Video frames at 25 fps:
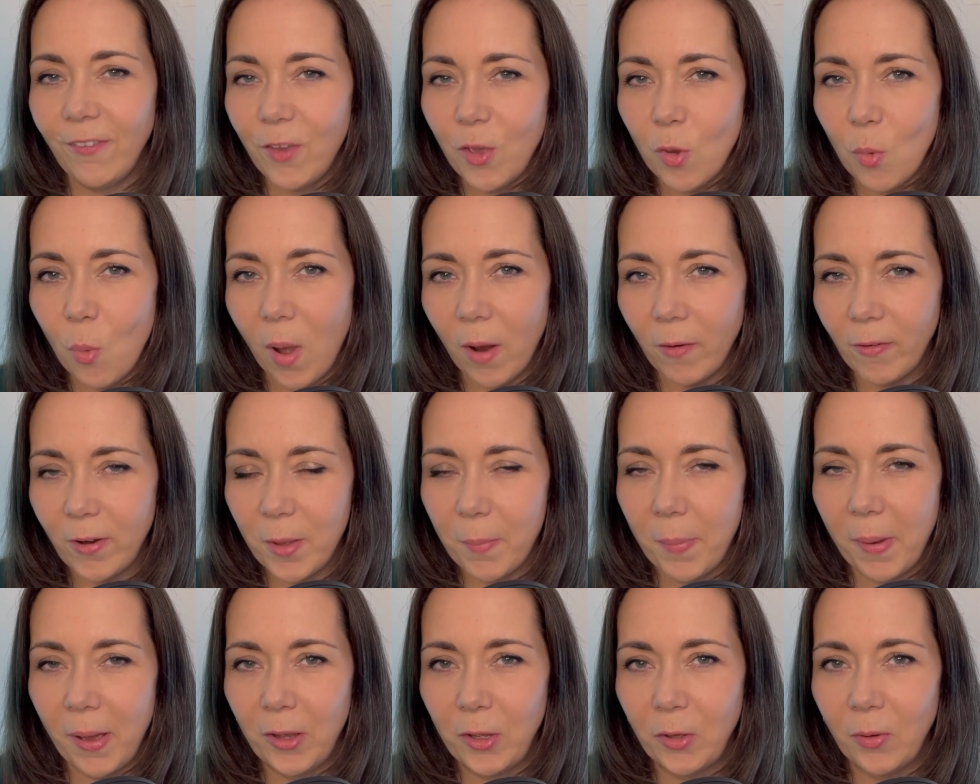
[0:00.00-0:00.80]
you worry
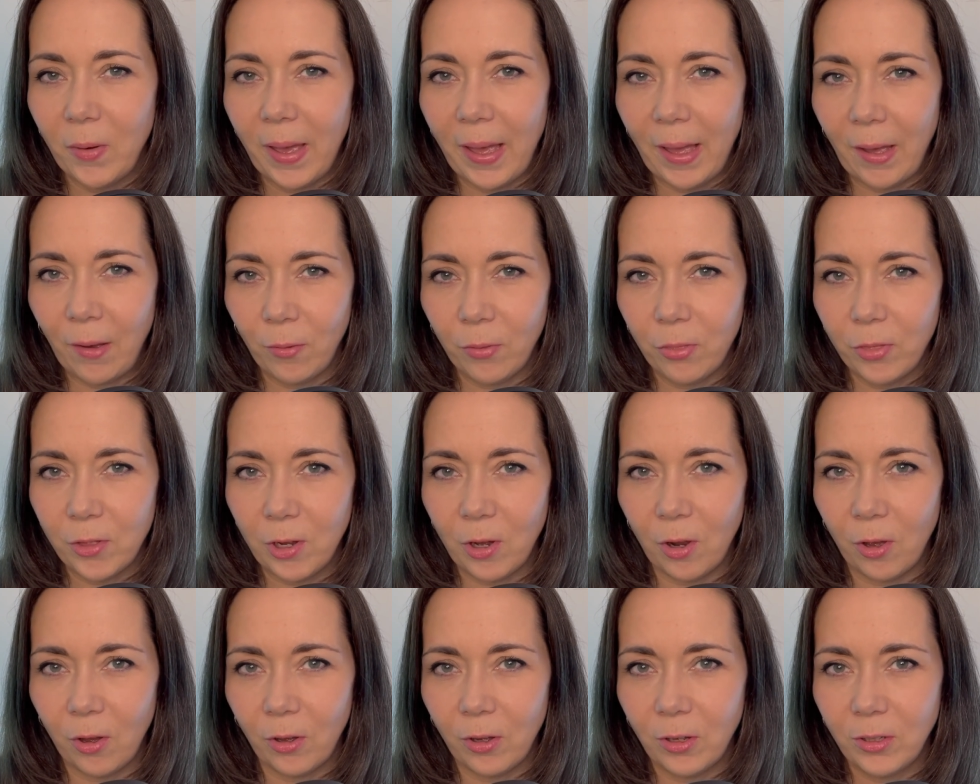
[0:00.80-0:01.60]
about your health a
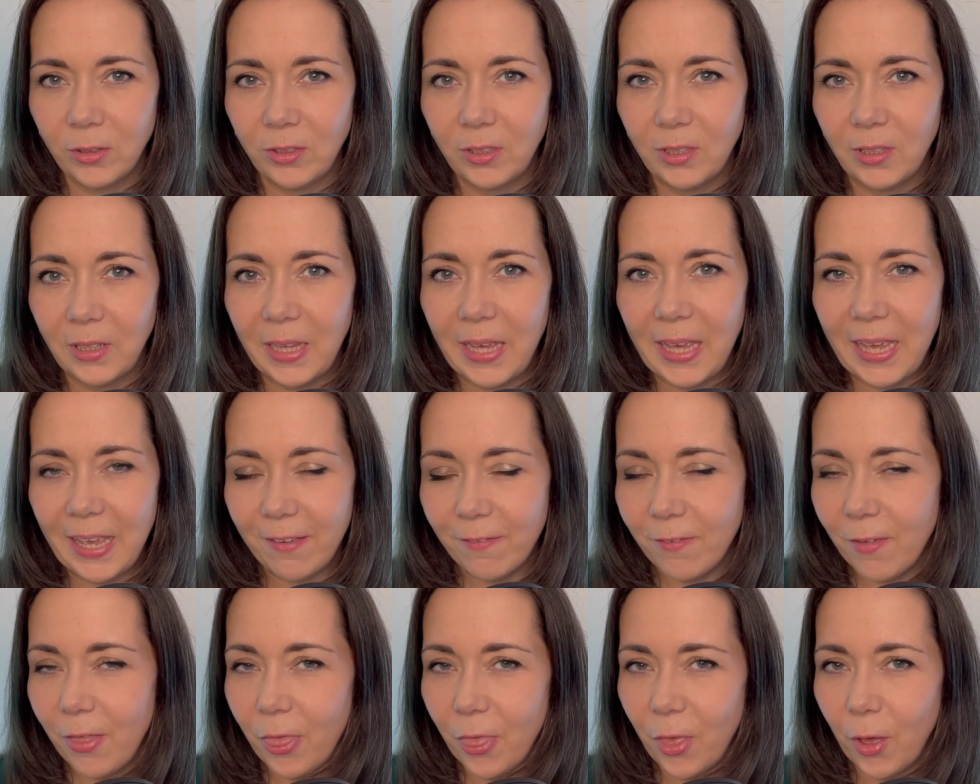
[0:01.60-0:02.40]
lot,
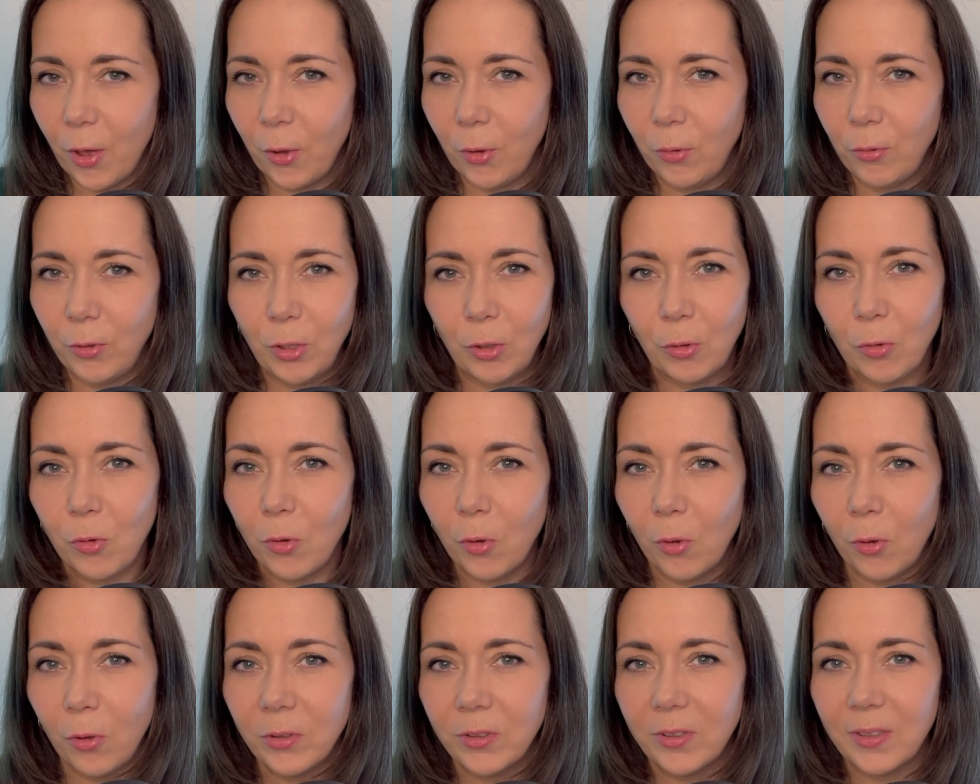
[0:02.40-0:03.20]
even though you're
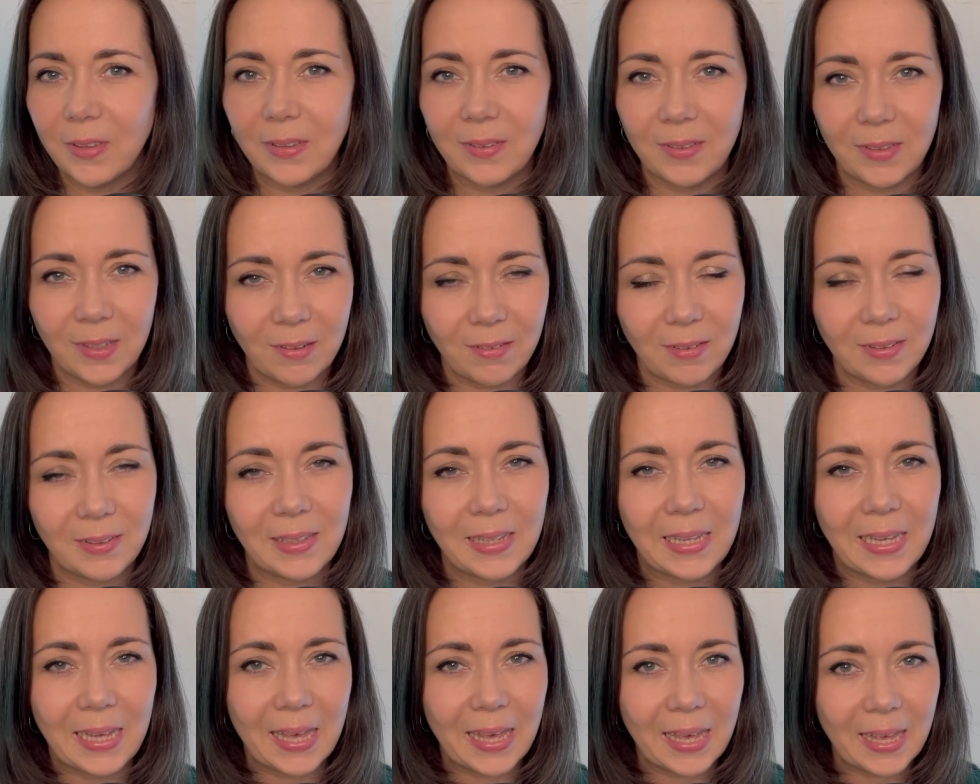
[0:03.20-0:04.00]
not
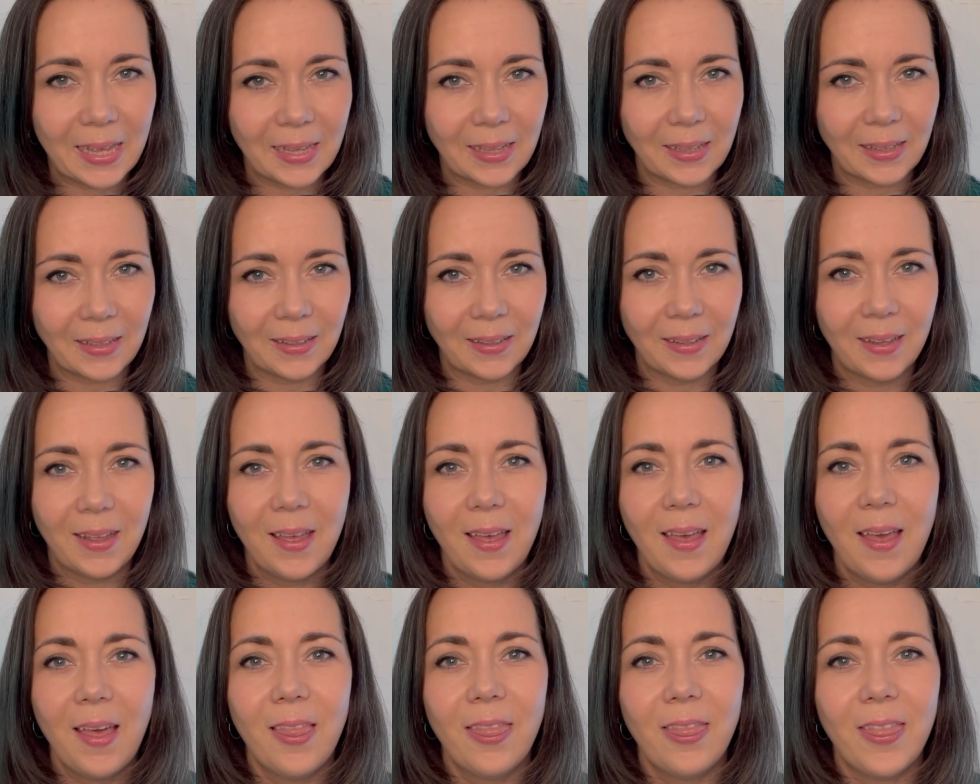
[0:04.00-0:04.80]
seriously ill,
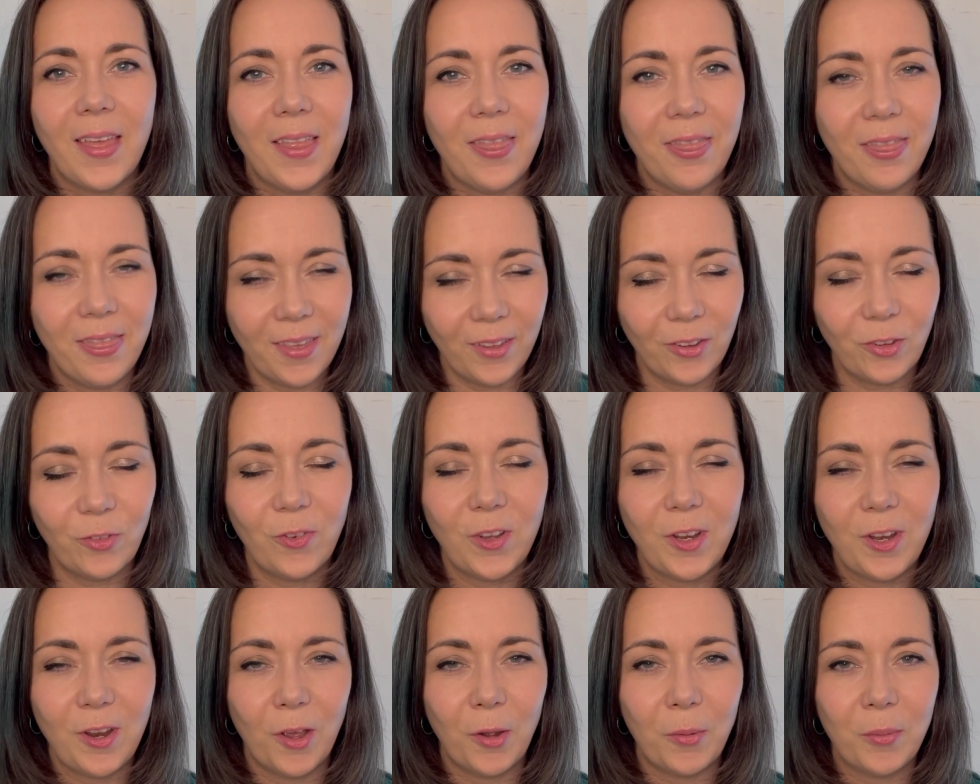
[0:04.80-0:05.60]
then this
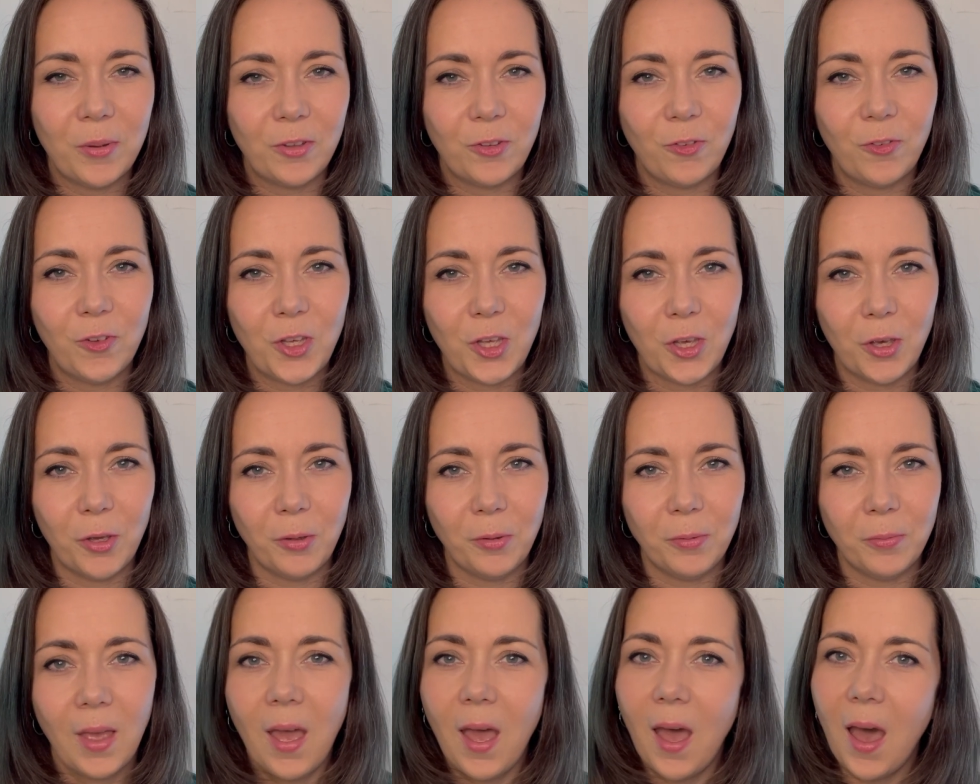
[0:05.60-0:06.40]
video is for you.